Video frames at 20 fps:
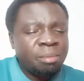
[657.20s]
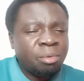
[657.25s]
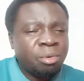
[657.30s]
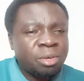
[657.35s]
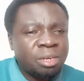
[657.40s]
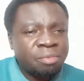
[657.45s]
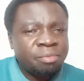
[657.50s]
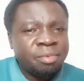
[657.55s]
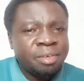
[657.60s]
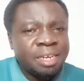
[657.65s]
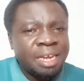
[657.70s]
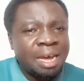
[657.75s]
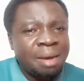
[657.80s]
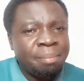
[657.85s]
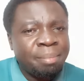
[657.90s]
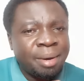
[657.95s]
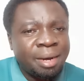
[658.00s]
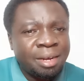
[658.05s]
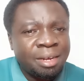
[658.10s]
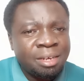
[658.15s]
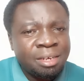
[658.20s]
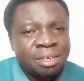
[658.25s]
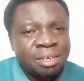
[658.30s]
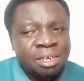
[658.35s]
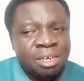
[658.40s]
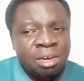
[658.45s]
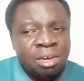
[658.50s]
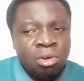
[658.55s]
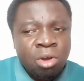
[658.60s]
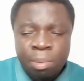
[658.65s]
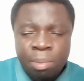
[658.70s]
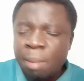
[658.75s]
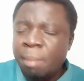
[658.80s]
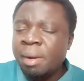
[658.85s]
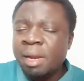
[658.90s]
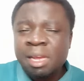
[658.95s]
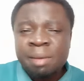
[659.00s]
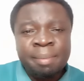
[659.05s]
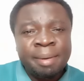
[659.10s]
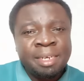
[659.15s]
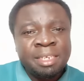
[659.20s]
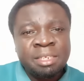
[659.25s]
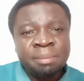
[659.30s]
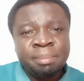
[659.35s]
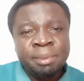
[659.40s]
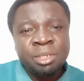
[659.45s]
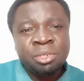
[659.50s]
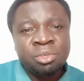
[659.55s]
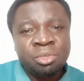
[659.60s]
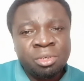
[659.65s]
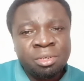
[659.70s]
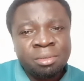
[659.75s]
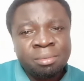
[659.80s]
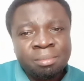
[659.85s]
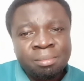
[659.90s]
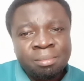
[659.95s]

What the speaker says: kutafuta hapa, kwa public participation,